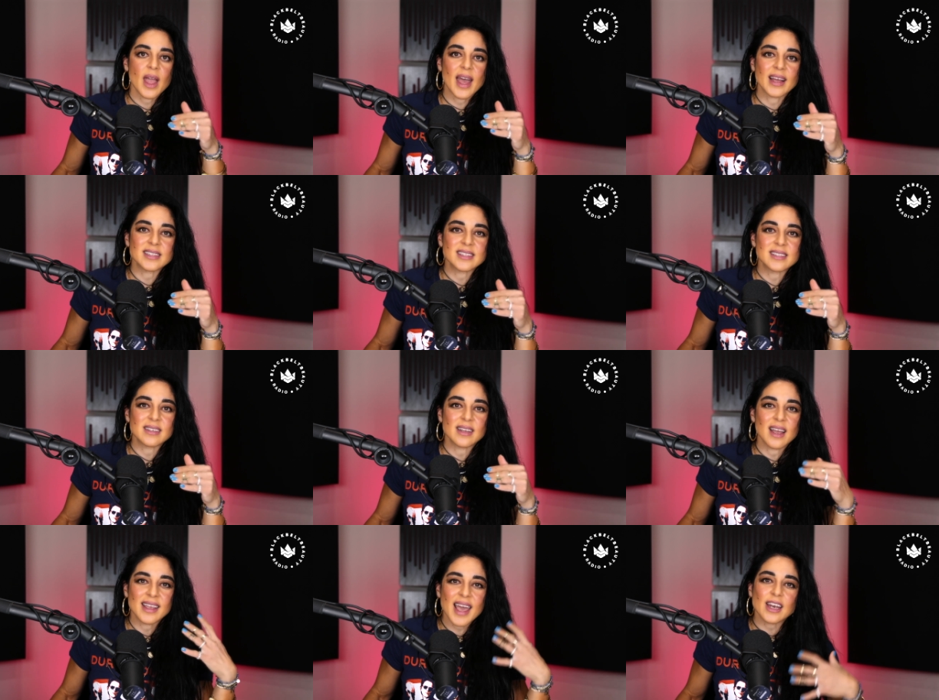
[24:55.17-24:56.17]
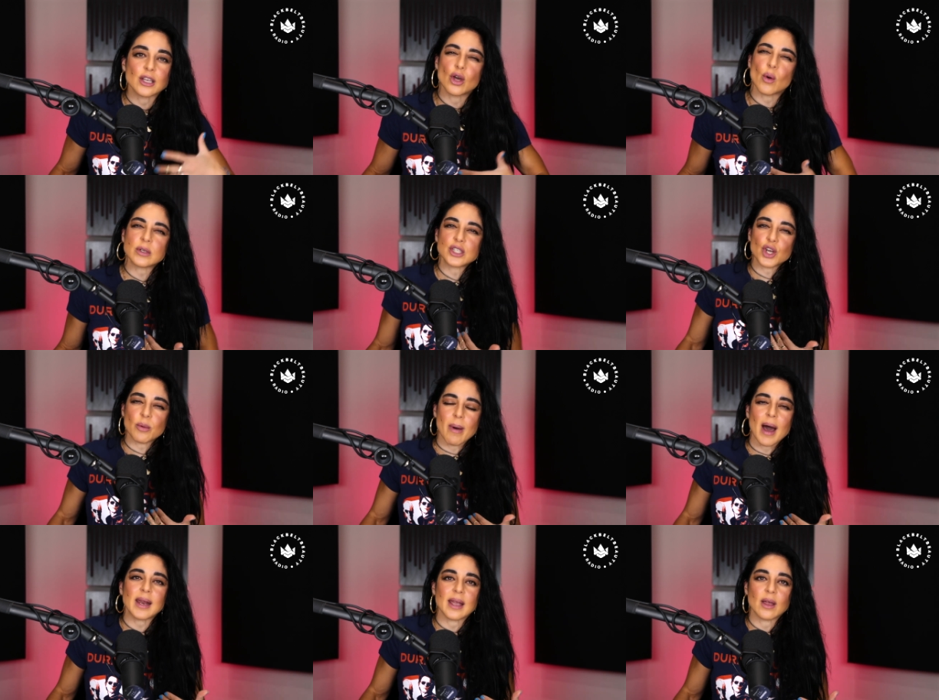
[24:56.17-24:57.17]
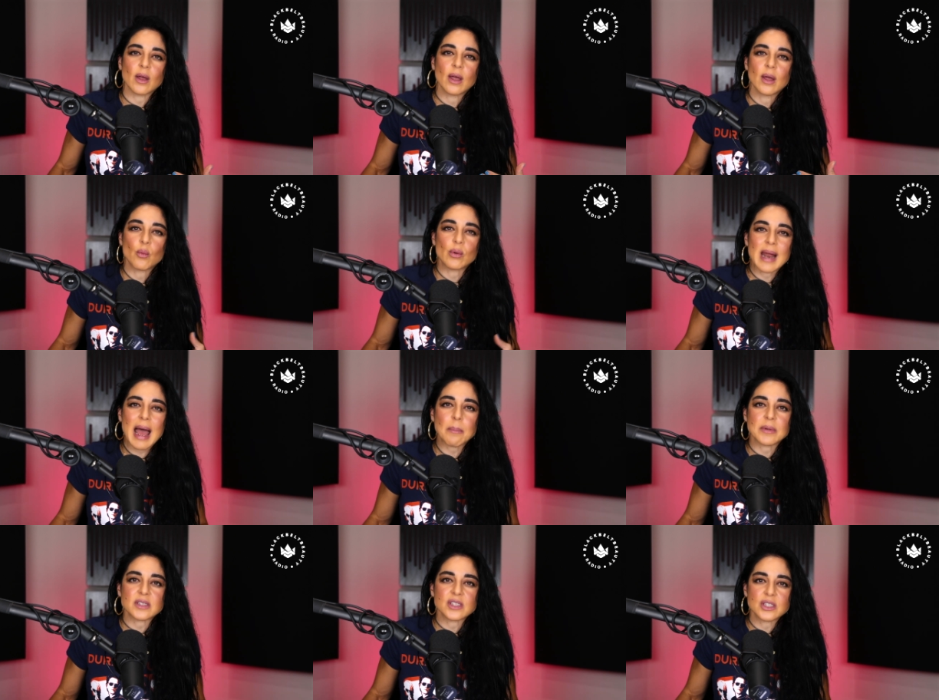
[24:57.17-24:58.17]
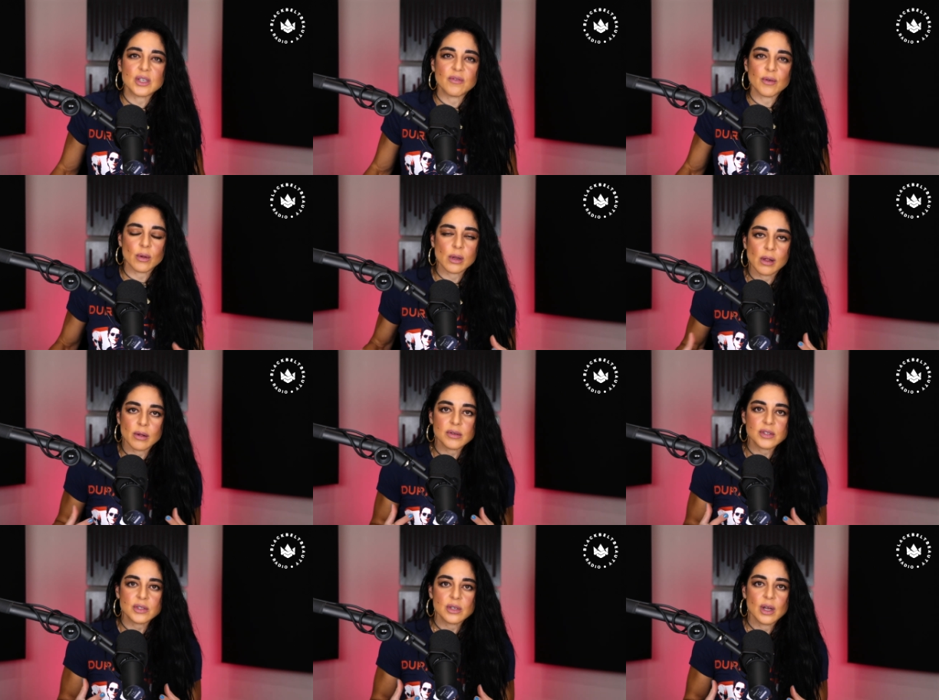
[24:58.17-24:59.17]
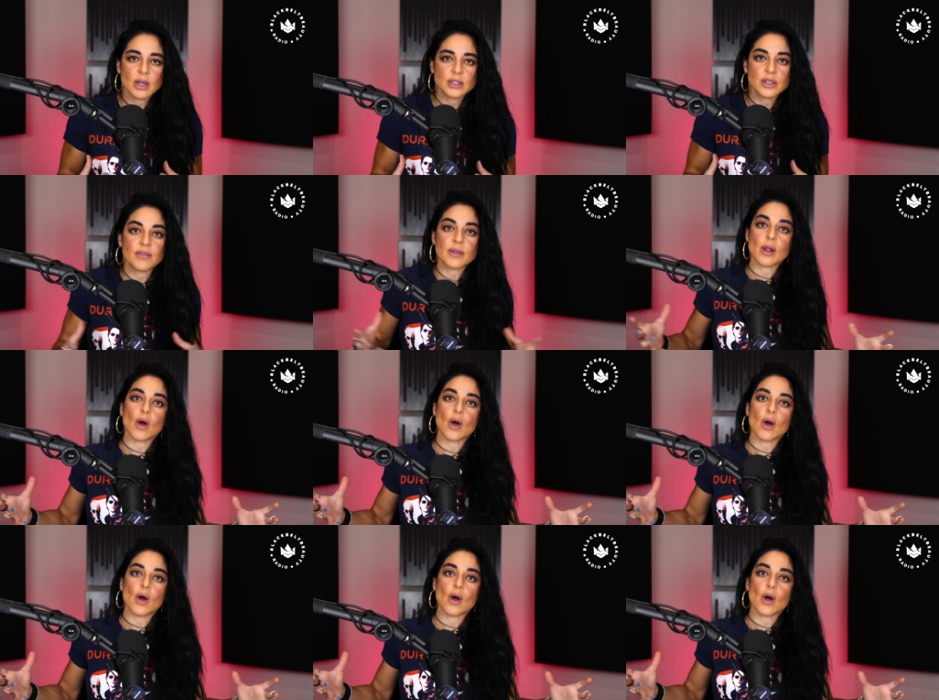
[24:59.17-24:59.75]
And again, go into your body. What happens? Do you feel closed? Do you feel